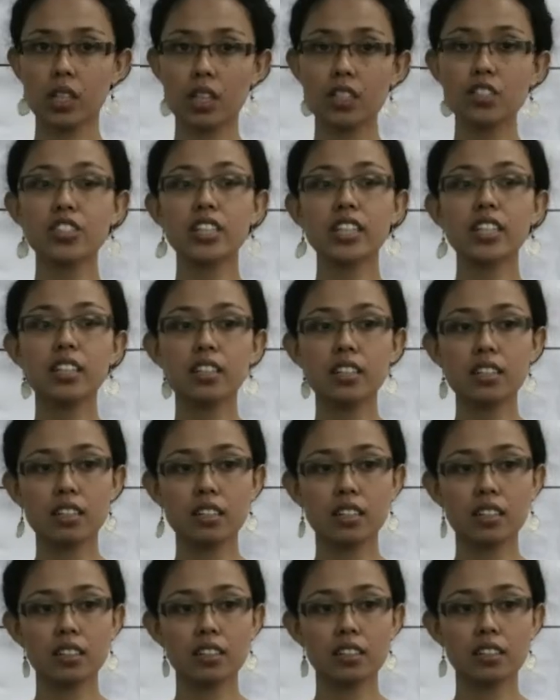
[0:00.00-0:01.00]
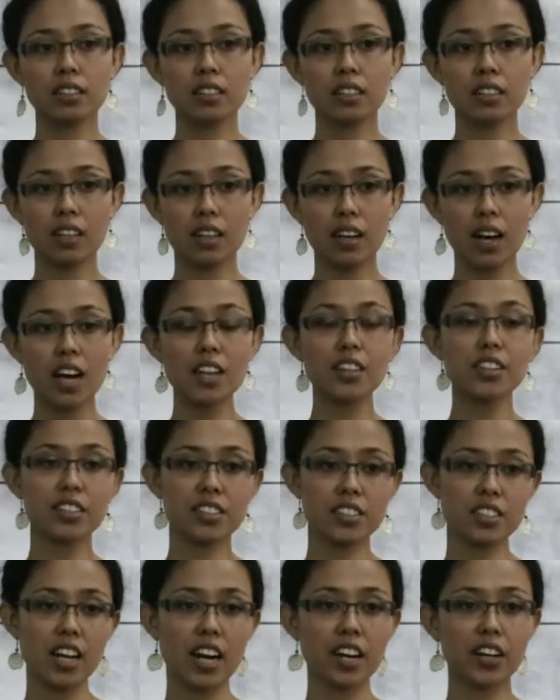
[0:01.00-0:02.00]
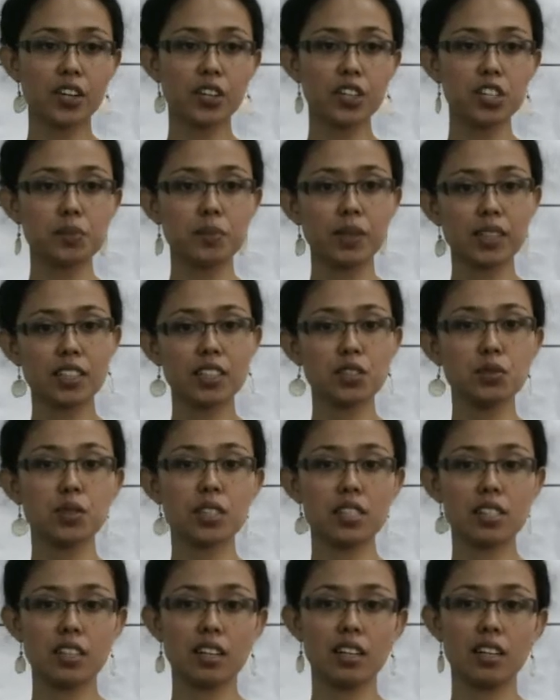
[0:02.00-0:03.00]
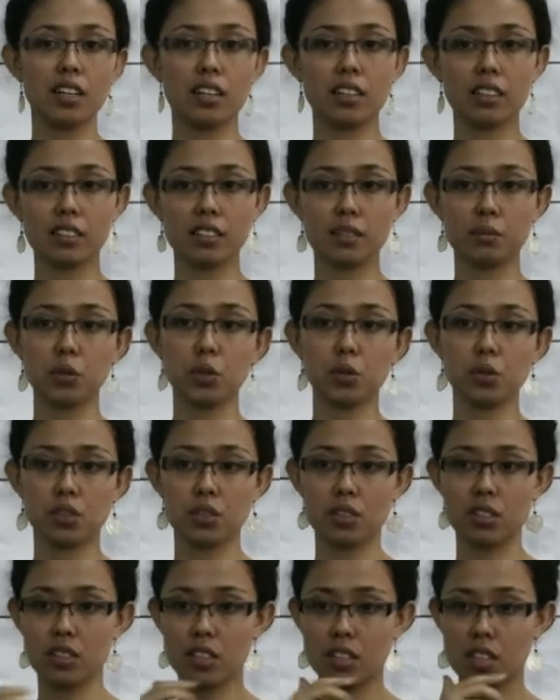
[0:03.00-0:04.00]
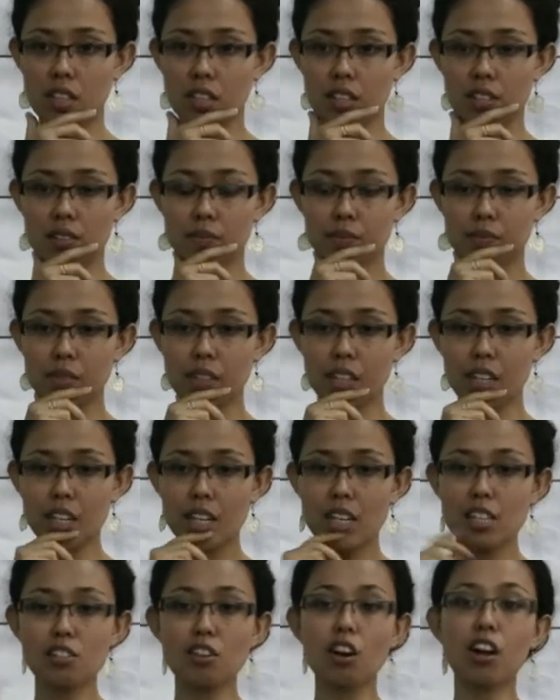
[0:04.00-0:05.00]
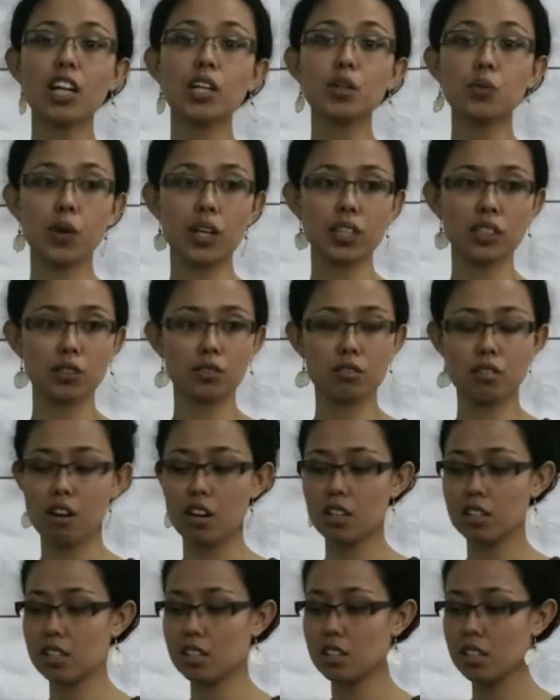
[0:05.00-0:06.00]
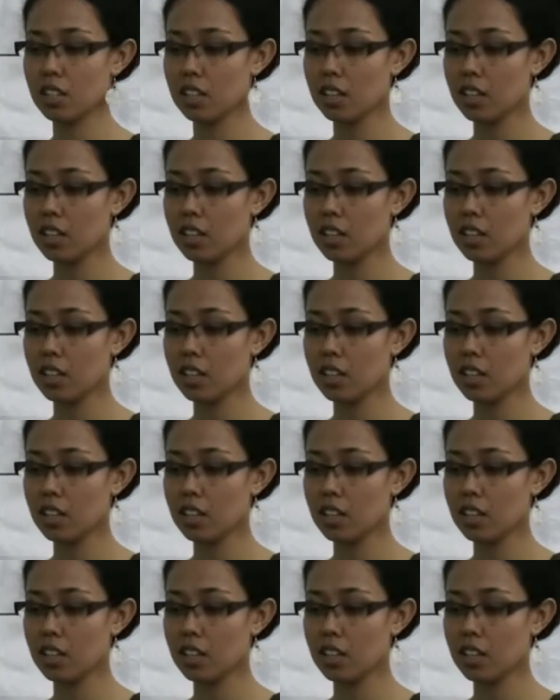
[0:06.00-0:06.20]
consider other scenarios, but this was the most solid one to cost.